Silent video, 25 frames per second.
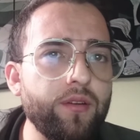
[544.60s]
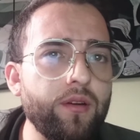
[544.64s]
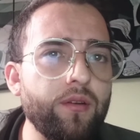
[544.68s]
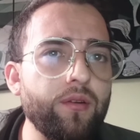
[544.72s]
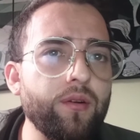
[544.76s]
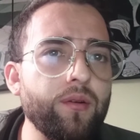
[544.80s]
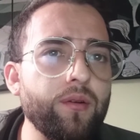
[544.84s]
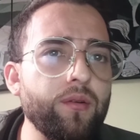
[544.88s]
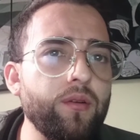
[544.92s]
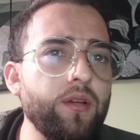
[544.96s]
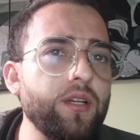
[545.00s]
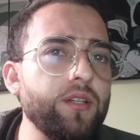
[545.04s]

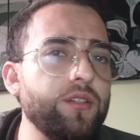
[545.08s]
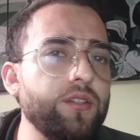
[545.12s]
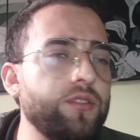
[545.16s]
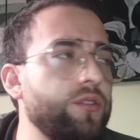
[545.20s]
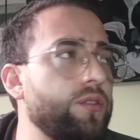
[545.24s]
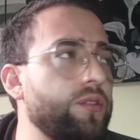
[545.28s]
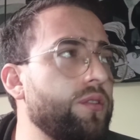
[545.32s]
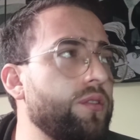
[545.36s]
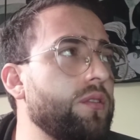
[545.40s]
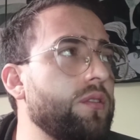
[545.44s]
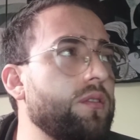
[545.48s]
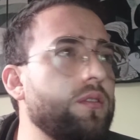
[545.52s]

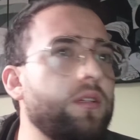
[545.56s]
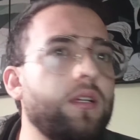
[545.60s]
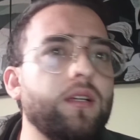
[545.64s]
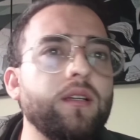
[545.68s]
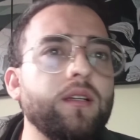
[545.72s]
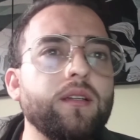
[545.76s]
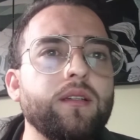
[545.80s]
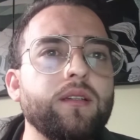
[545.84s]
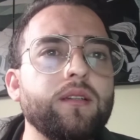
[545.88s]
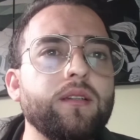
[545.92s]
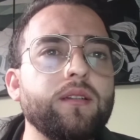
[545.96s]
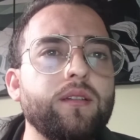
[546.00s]
regulation
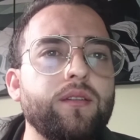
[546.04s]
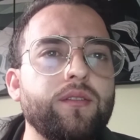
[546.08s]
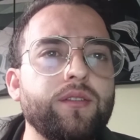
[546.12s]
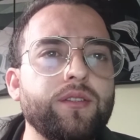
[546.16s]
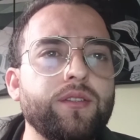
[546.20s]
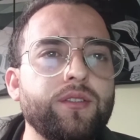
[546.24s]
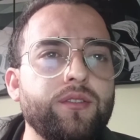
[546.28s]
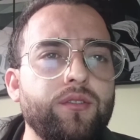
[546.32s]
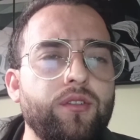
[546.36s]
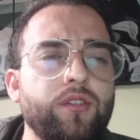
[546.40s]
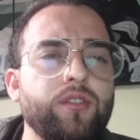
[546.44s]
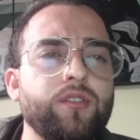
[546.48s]
and
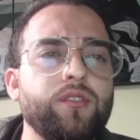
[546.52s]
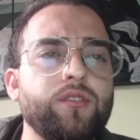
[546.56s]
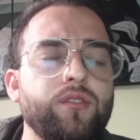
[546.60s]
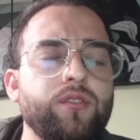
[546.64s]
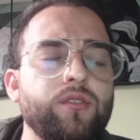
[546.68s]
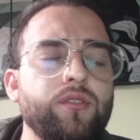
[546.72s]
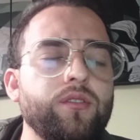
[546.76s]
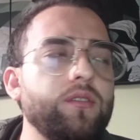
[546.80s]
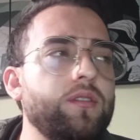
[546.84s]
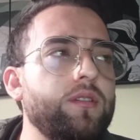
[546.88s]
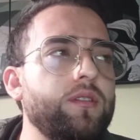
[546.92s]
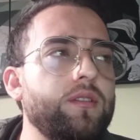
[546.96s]

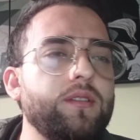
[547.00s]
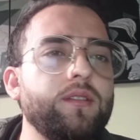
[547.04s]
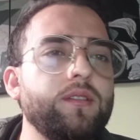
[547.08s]
restriction,